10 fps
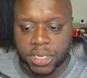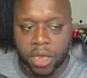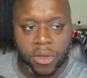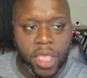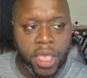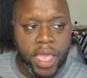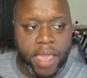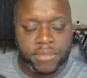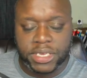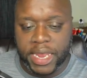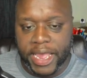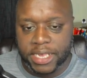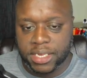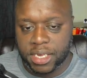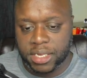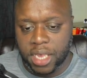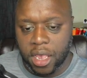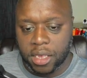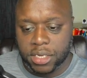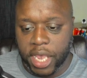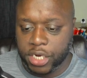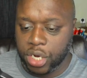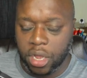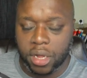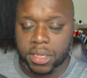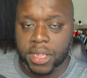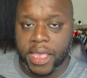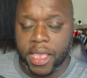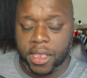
Now, Amazon has this section called